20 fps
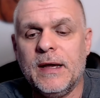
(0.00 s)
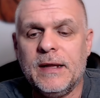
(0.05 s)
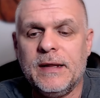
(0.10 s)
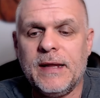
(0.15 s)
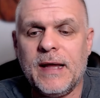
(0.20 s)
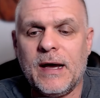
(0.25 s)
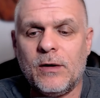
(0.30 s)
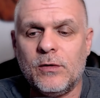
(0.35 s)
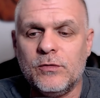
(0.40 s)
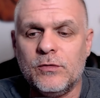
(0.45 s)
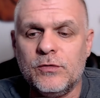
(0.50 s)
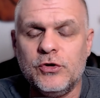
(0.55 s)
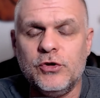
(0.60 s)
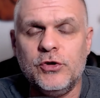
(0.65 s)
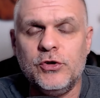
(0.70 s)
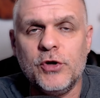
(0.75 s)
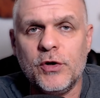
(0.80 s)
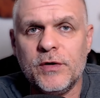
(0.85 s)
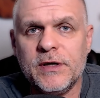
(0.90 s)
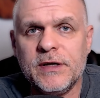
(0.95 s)
Now,
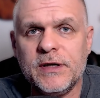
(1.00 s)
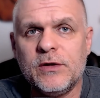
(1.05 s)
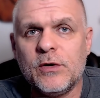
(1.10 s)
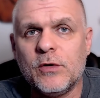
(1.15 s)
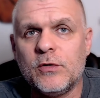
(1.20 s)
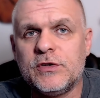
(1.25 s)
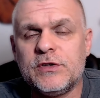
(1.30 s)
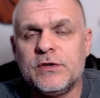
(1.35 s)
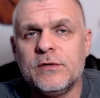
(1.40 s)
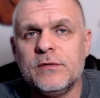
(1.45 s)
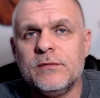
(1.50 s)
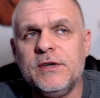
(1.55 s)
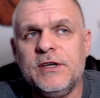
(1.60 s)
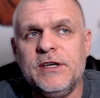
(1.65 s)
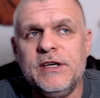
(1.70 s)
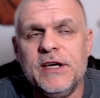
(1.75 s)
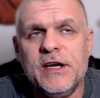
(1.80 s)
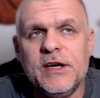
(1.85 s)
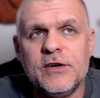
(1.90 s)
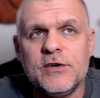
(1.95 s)
during those
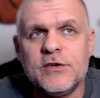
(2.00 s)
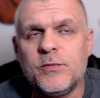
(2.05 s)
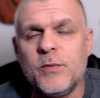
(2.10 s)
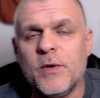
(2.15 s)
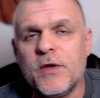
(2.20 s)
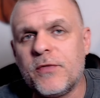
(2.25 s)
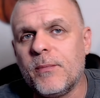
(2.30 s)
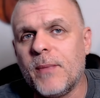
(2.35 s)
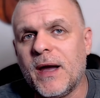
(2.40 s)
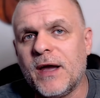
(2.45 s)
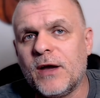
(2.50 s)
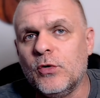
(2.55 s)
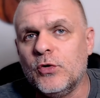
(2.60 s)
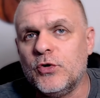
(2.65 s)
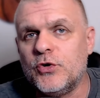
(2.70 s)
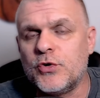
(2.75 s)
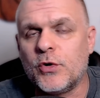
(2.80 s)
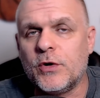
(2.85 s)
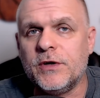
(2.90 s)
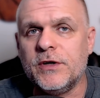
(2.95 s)
years with Michael
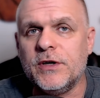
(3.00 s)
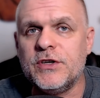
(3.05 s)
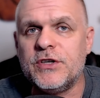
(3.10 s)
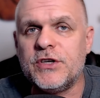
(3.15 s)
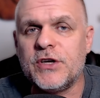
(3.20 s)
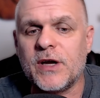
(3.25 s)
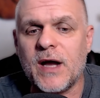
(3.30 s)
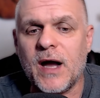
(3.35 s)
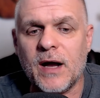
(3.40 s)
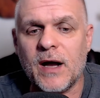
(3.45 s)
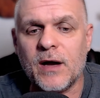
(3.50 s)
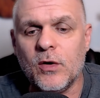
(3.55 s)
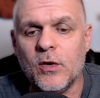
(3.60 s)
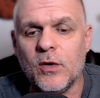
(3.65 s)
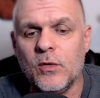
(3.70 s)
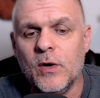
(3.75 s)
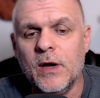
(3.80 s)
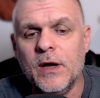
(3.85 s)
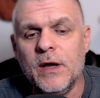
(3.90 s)
Jordan in Chicago,